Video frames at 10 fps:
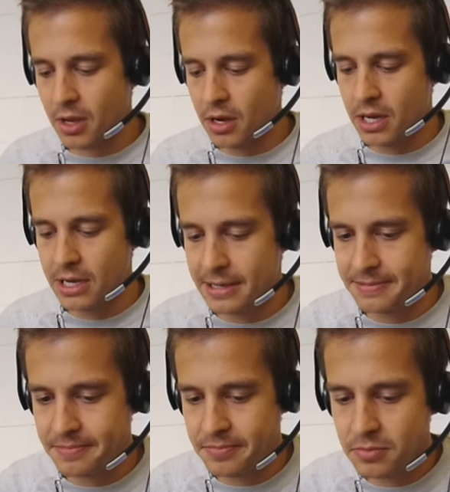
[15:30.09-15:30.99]

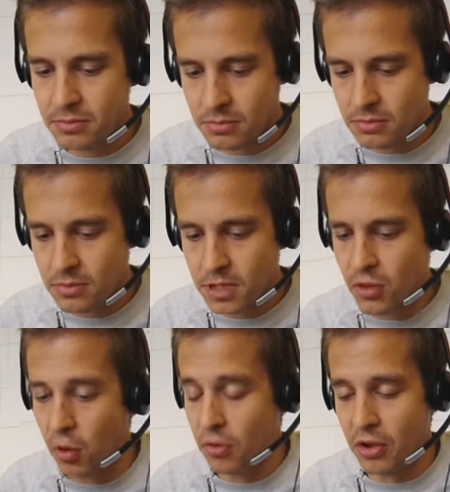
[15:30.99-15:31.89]
Um,
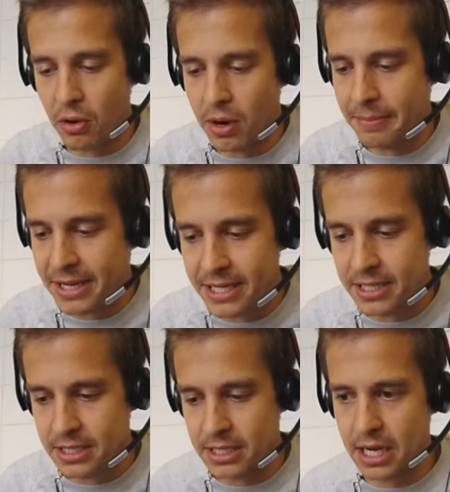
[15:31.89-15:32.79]
although, I
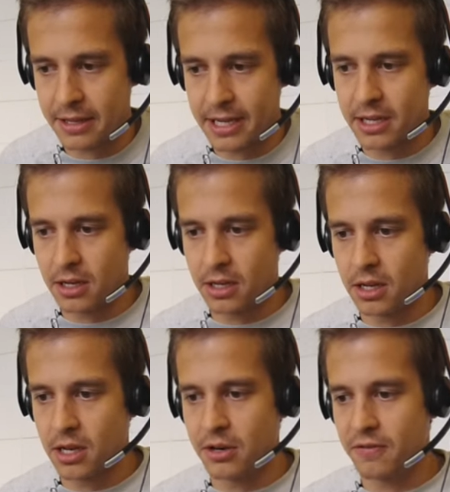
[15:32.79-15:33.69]
mean, I think
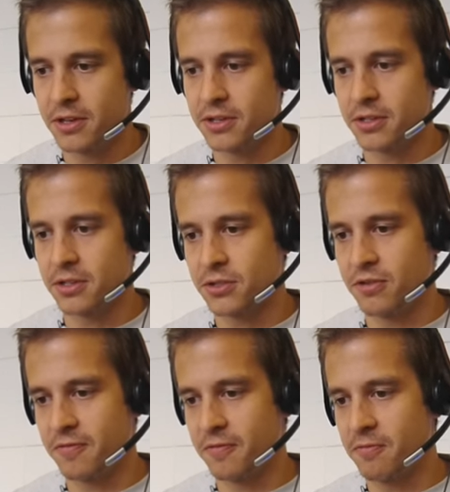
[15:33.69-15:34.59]
a lot of the
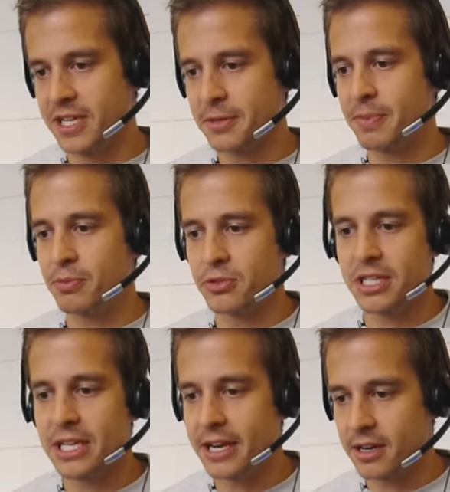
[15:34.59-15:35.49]
sort of risk people
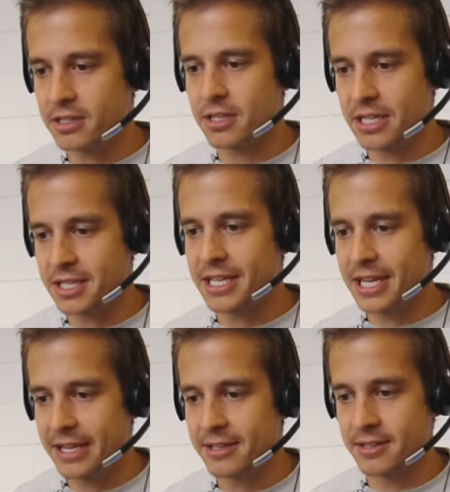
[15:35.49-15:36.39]
see here is, is in
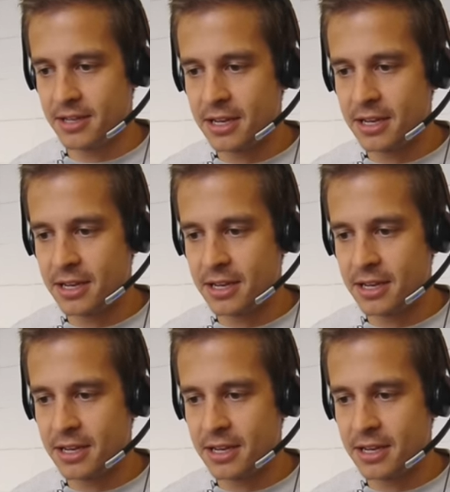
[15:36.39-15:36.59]
the end,